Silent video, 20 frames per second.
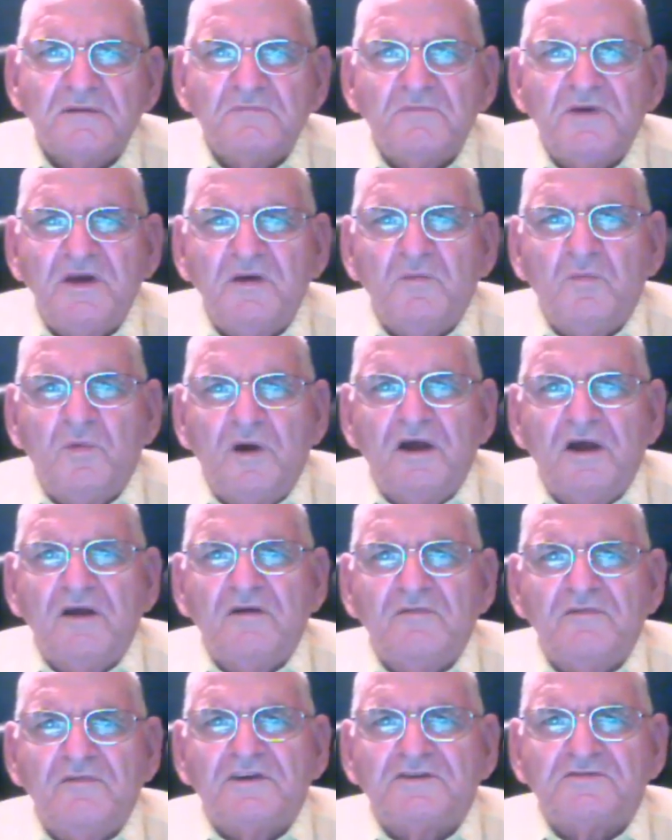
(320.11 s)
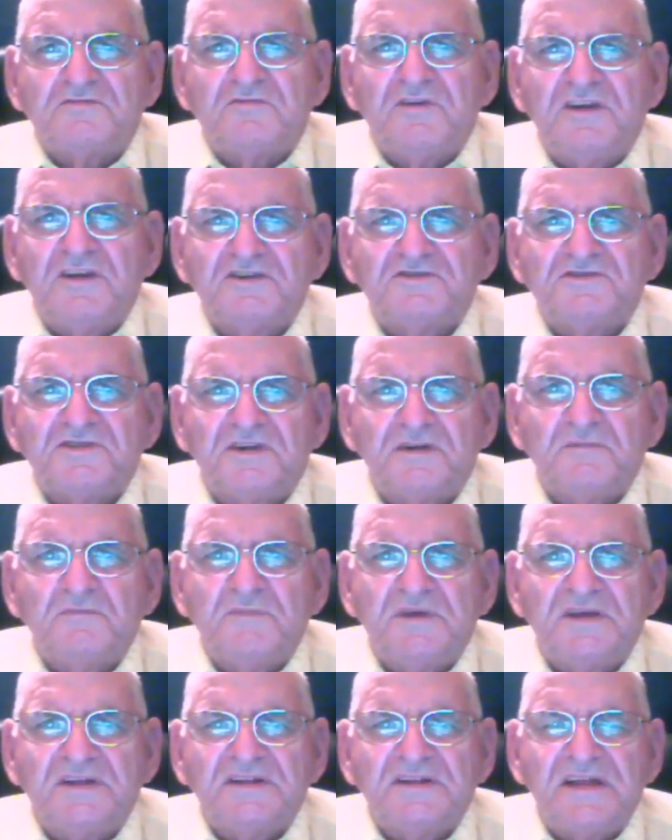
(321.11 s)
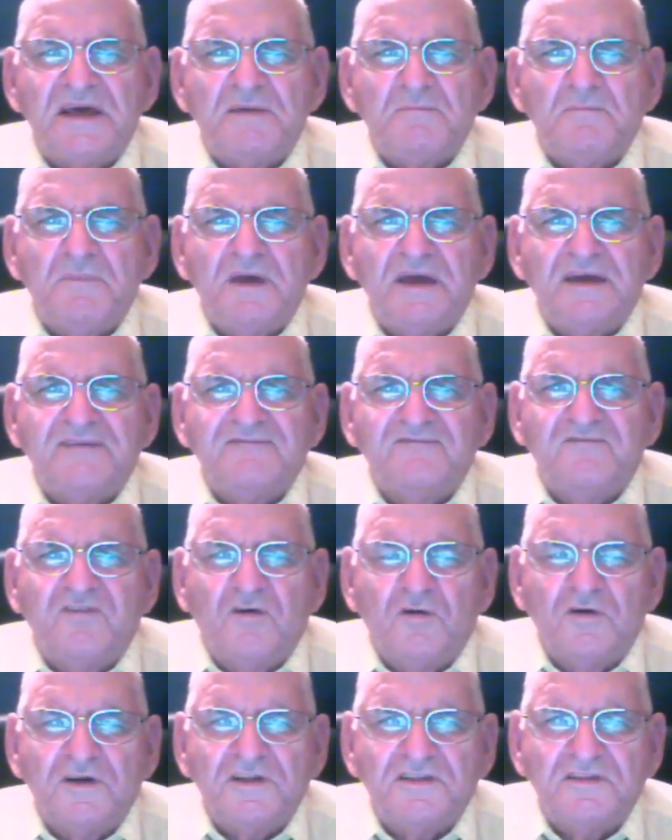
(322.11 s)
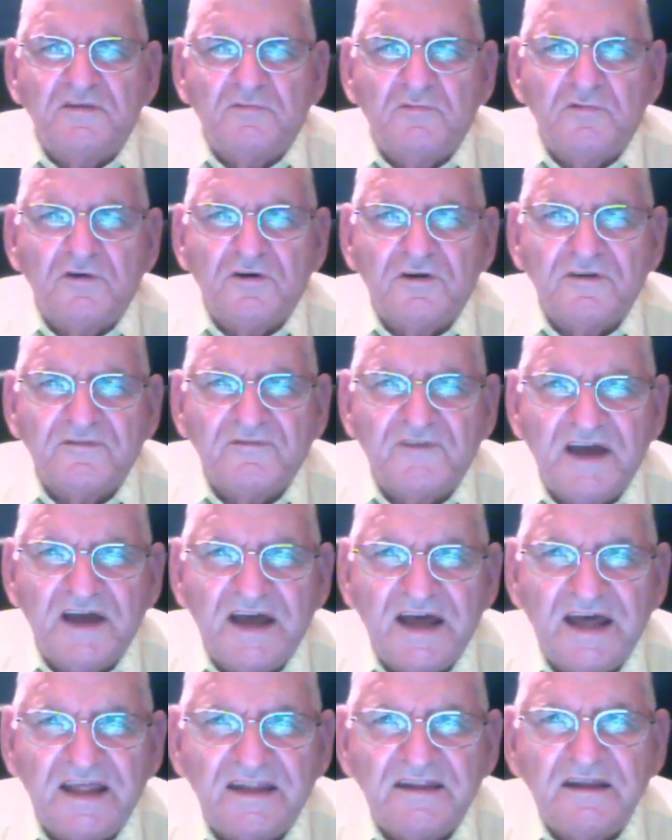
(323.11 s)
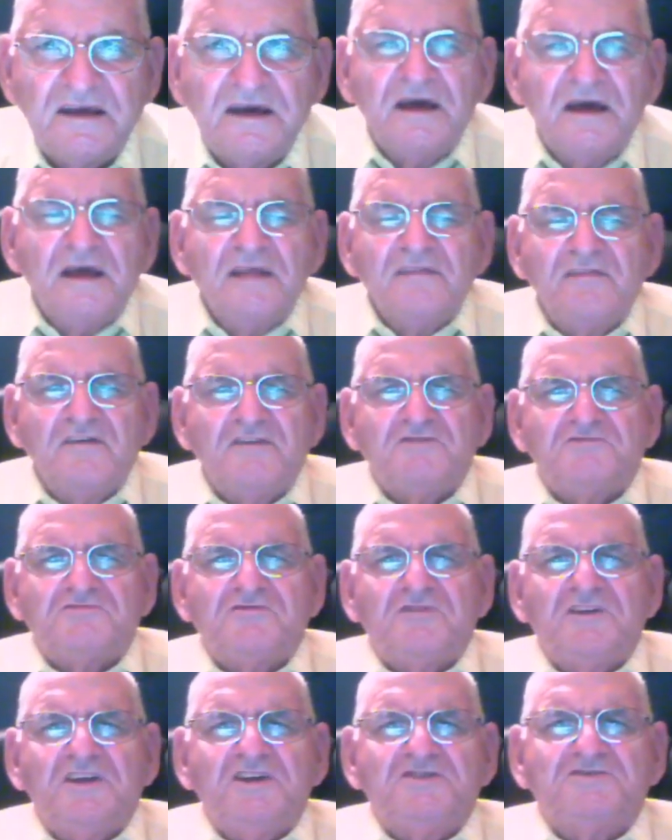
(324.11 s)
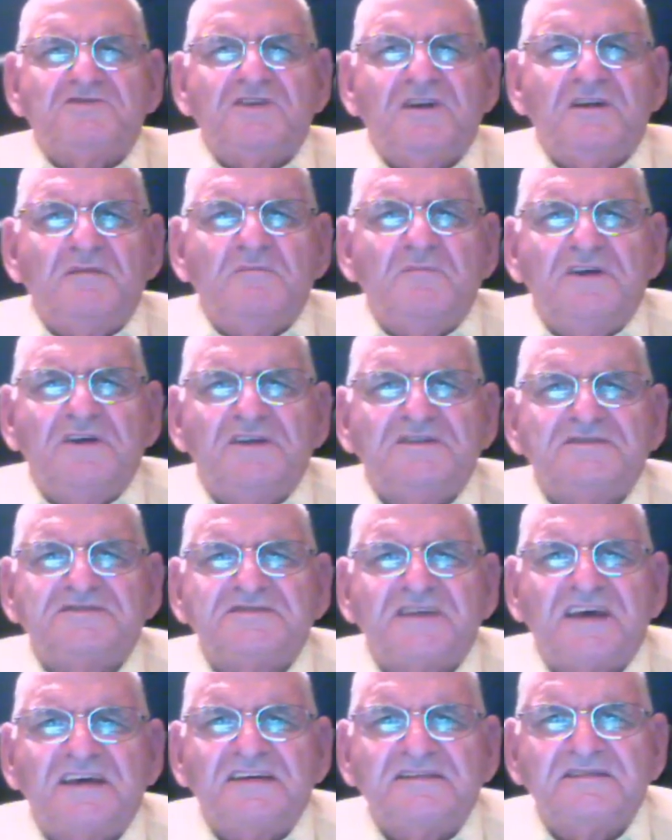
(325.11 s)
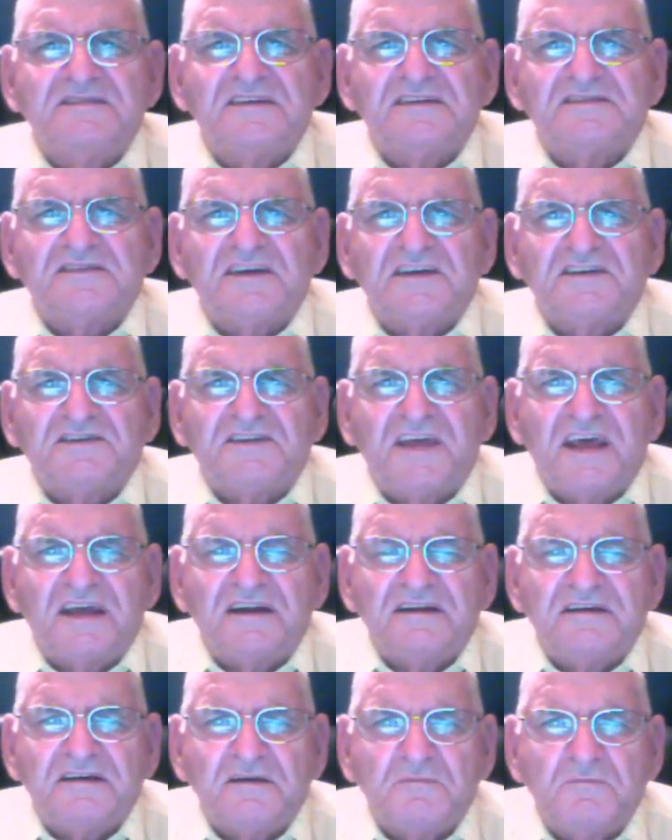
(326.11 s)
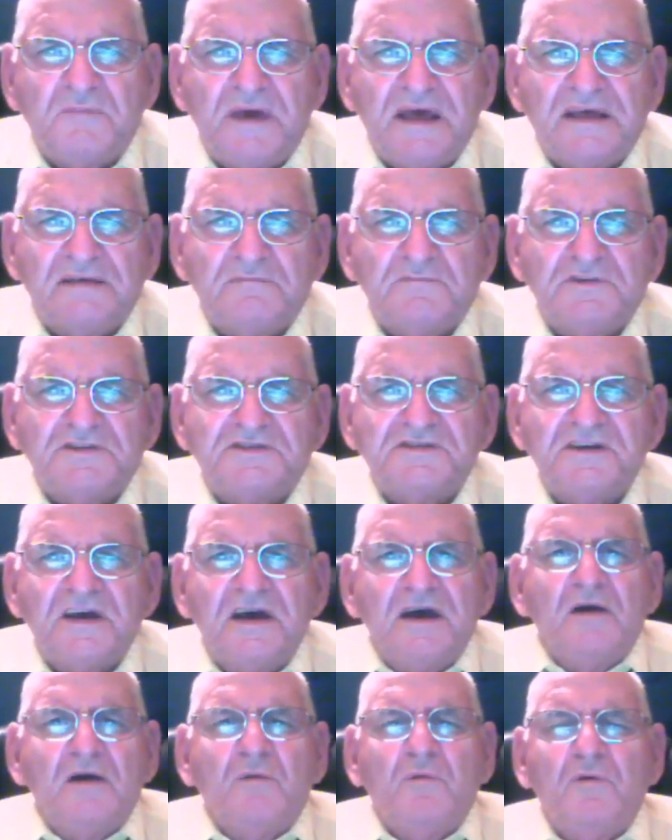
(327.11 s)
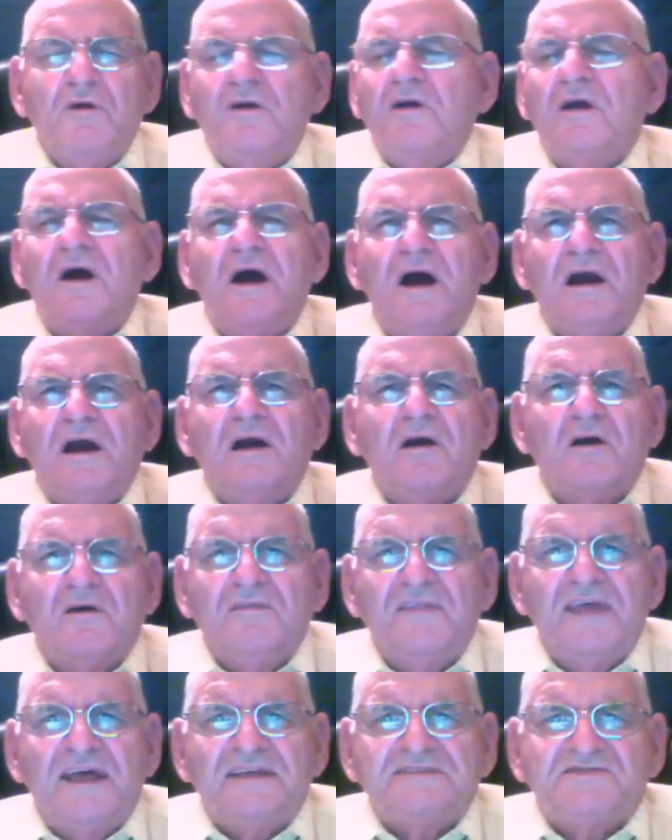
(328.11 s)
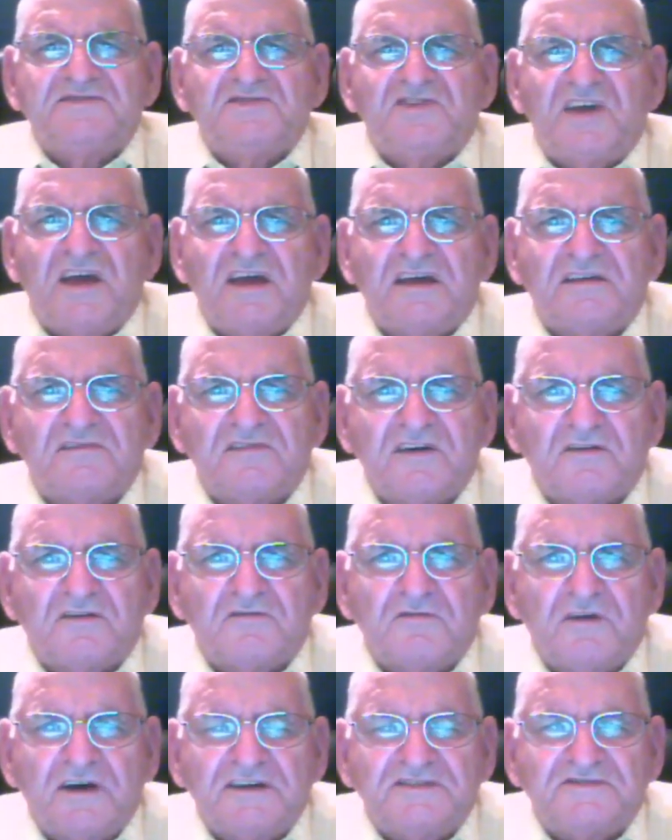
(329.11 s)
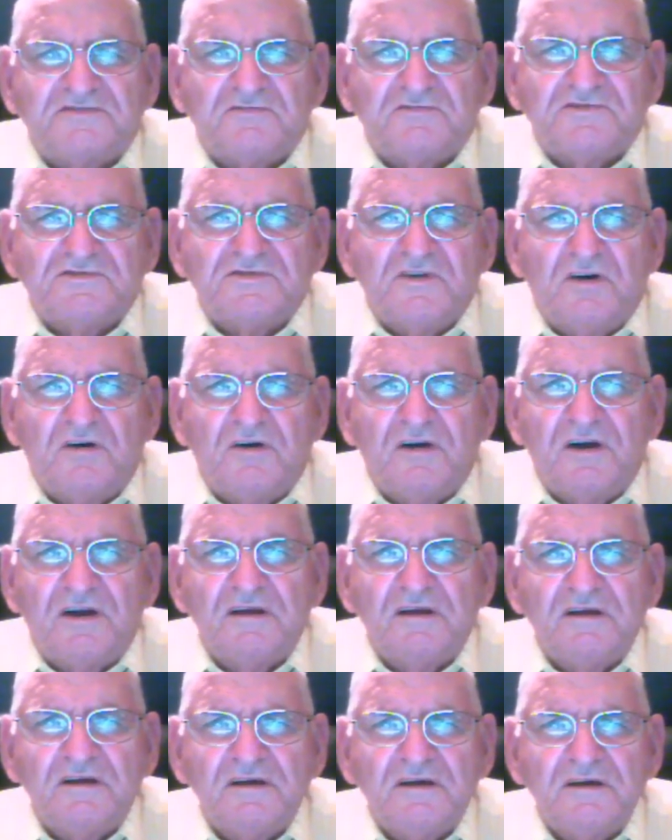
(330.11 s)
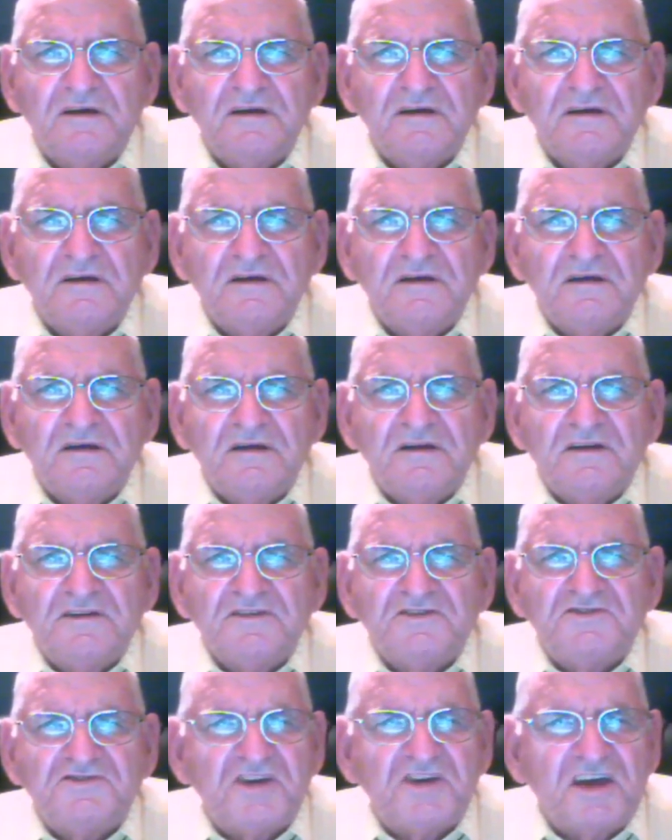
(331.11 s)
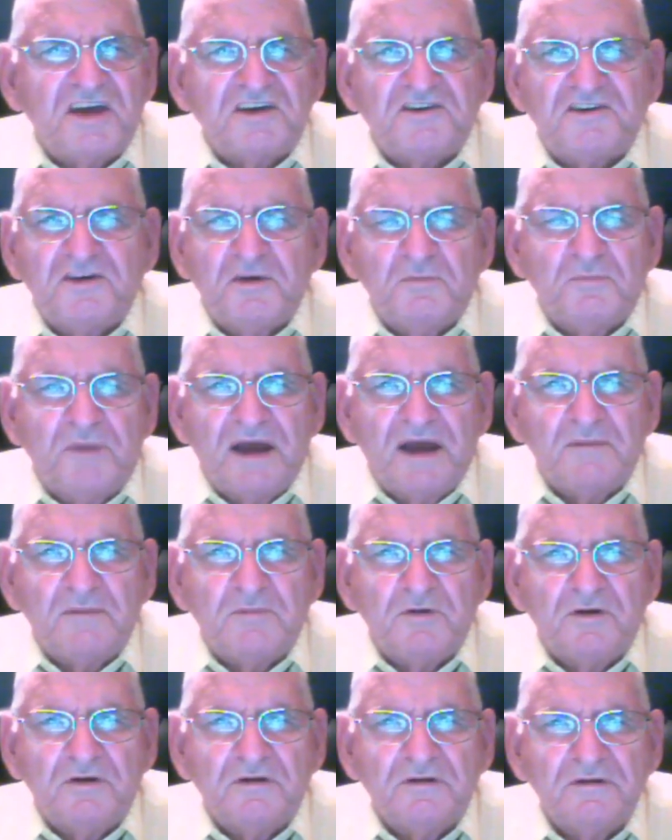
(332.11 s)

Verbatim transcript: Beware the tradition of men that make void the word of God. The tradition of men says that the Ten Commandments were hung on that stake that Christ was on. Check your Bible.